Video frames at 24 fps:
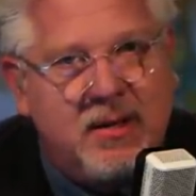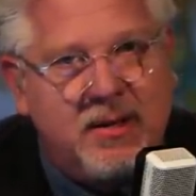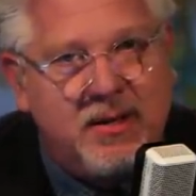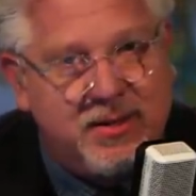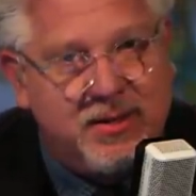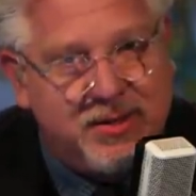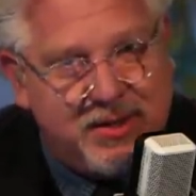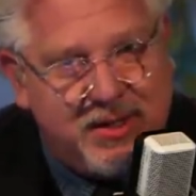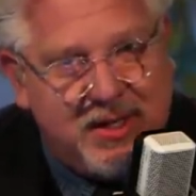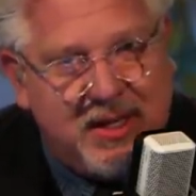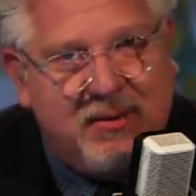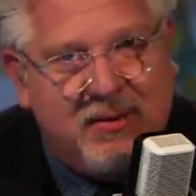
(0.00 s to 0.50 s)

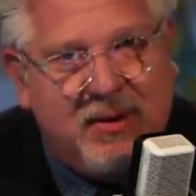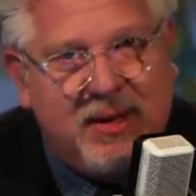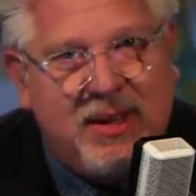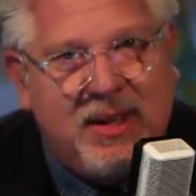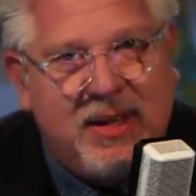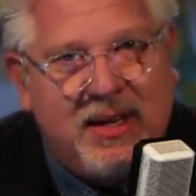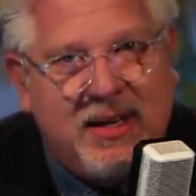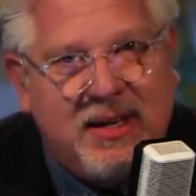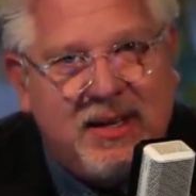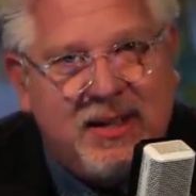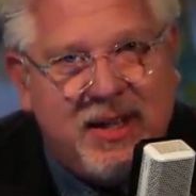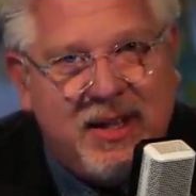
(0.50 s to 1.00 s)
You see what
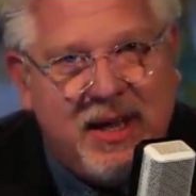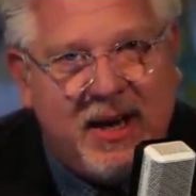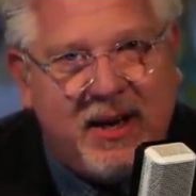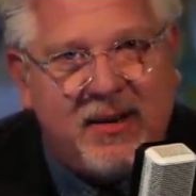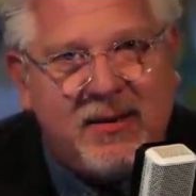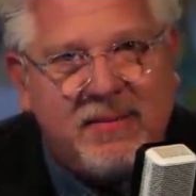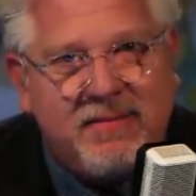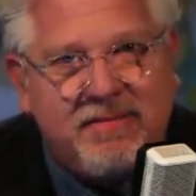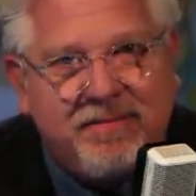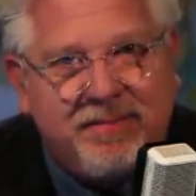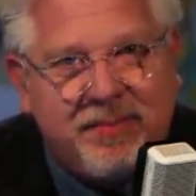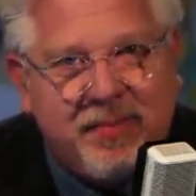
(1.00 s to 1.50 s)
they did
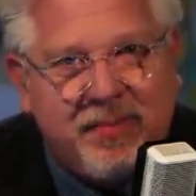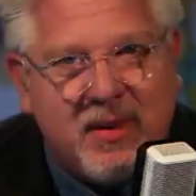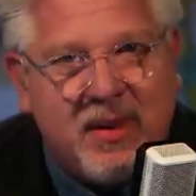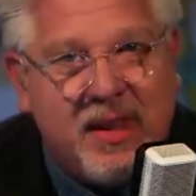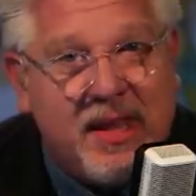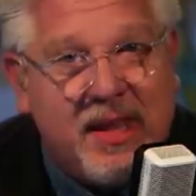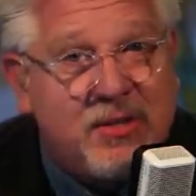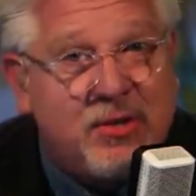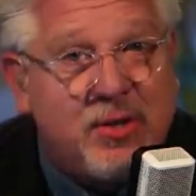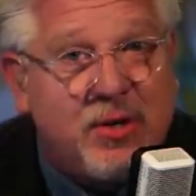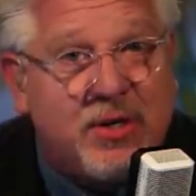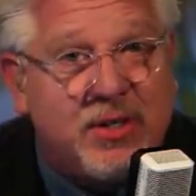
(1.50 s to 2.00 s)
there?
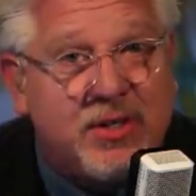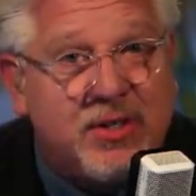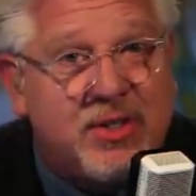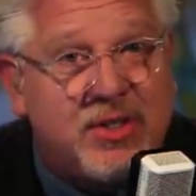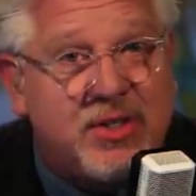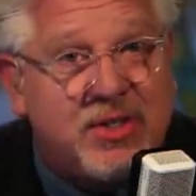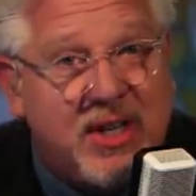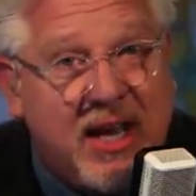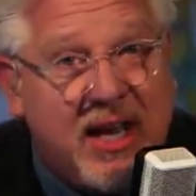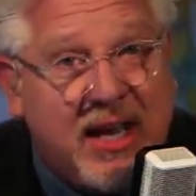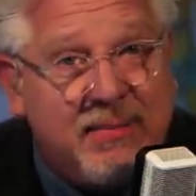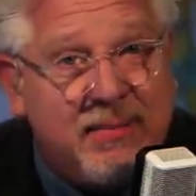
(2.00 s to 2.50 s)
They took a
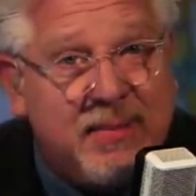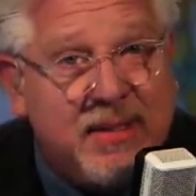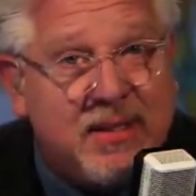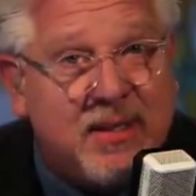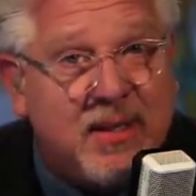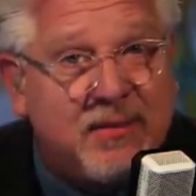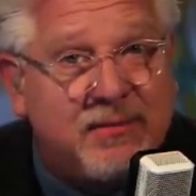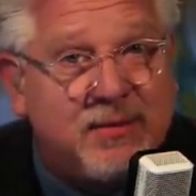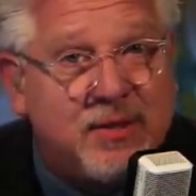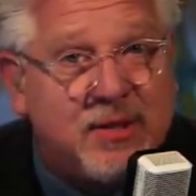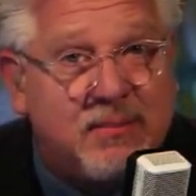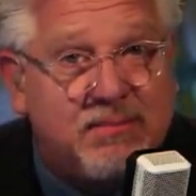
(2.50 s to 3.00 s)

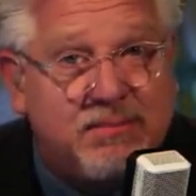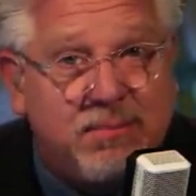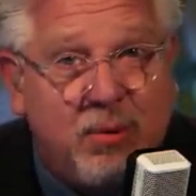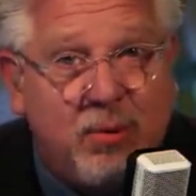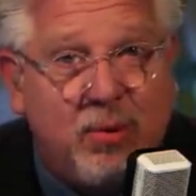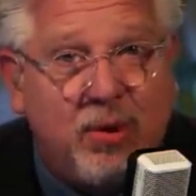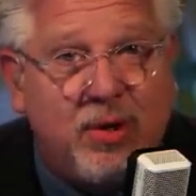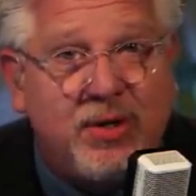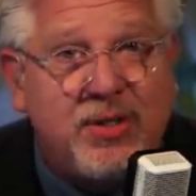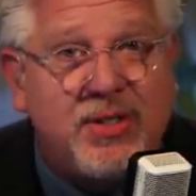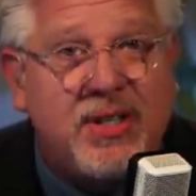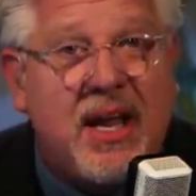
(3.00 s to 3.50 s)
statement of
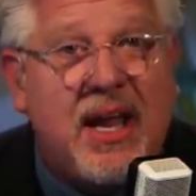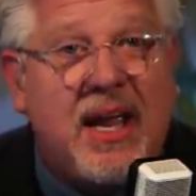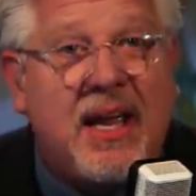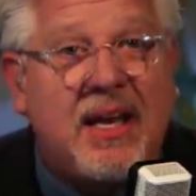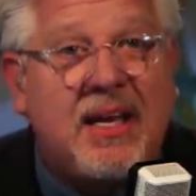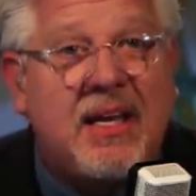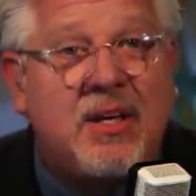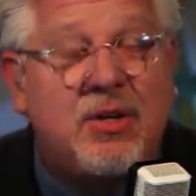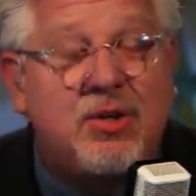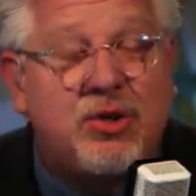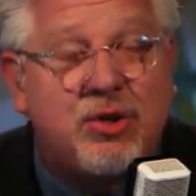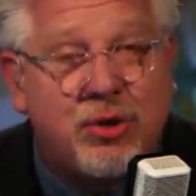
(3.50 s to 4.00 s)
support
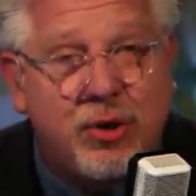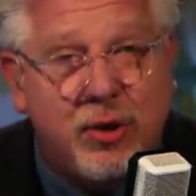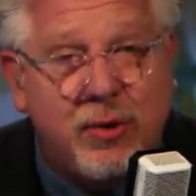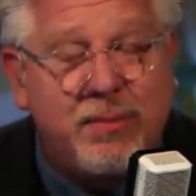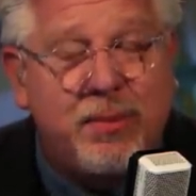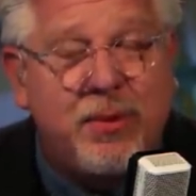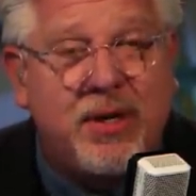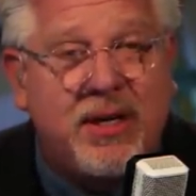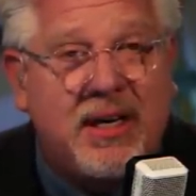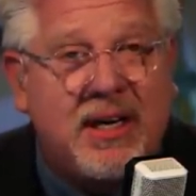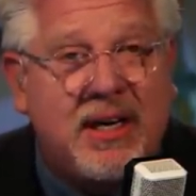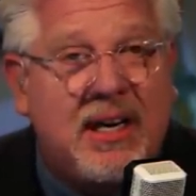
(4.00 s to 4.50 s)
and
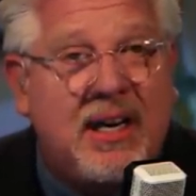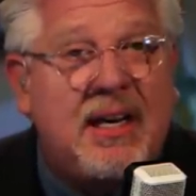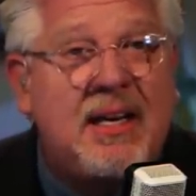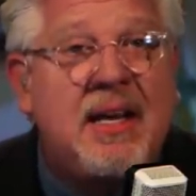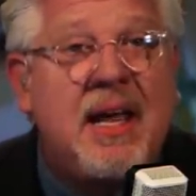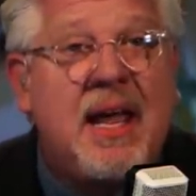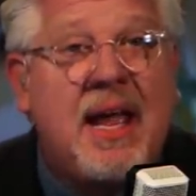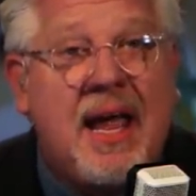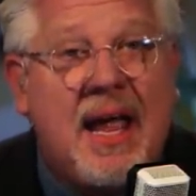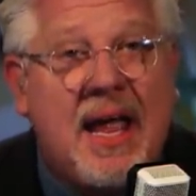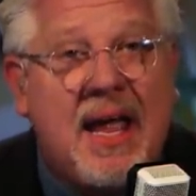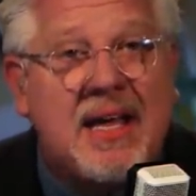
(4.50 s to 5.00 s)
interpreted
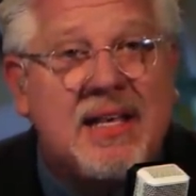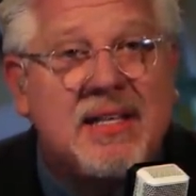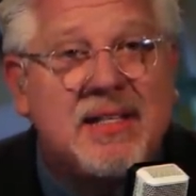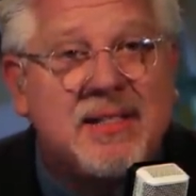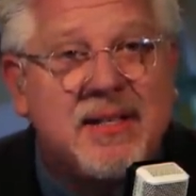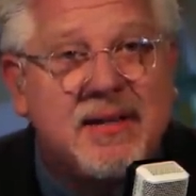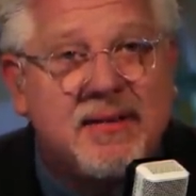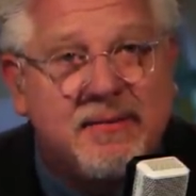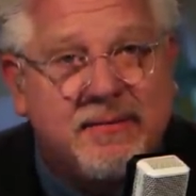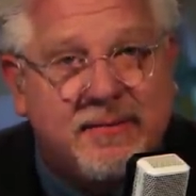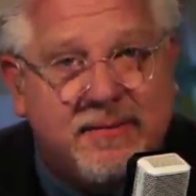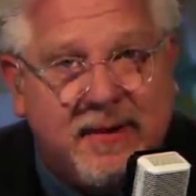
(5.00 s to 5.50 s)
it
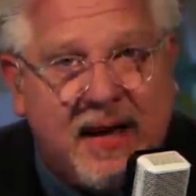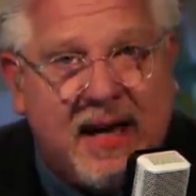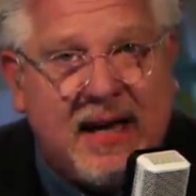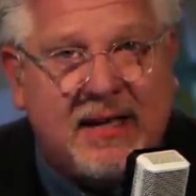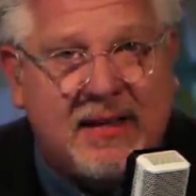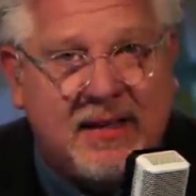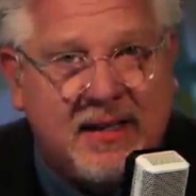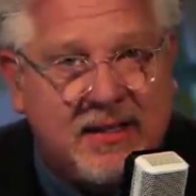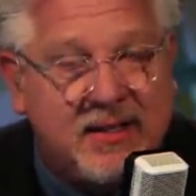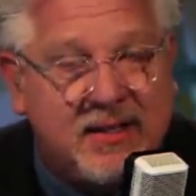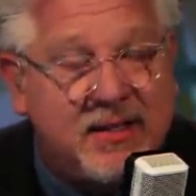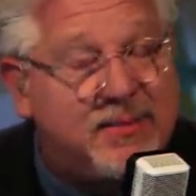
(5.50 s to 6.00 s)
as
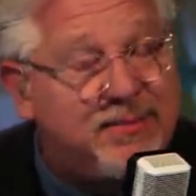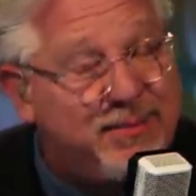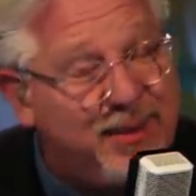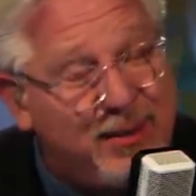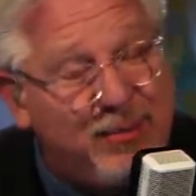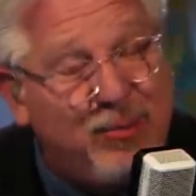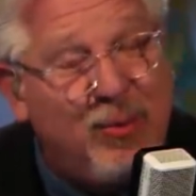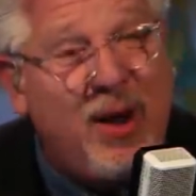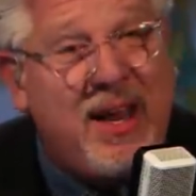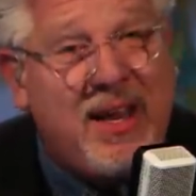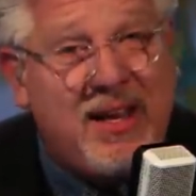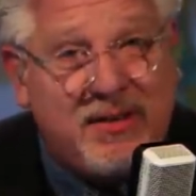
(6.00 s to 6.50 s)
violence.
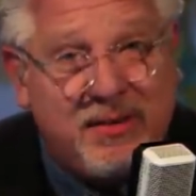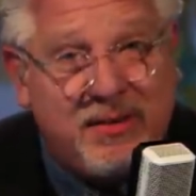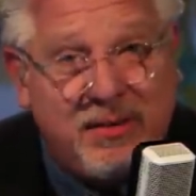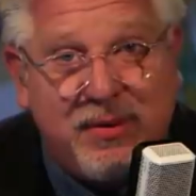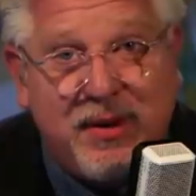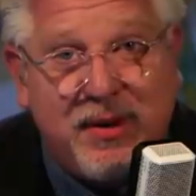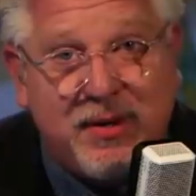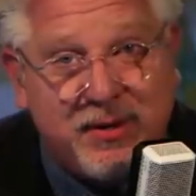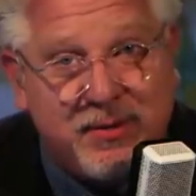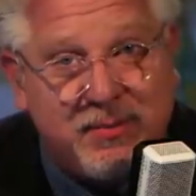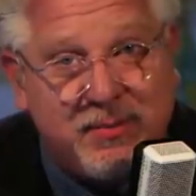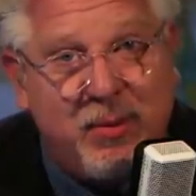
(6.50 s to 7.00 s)
But
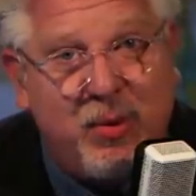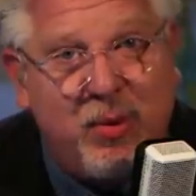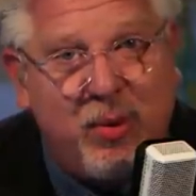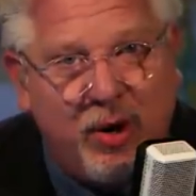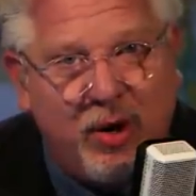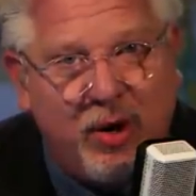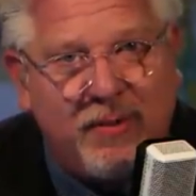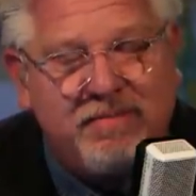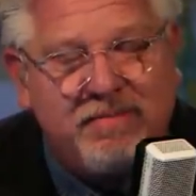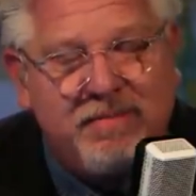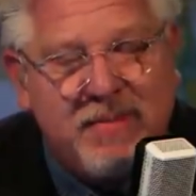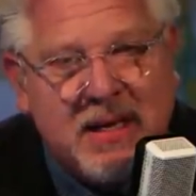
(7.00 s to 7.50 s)
wait, there's
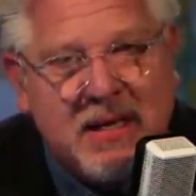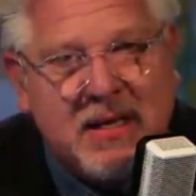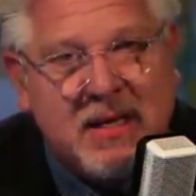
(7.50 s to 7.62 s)
more.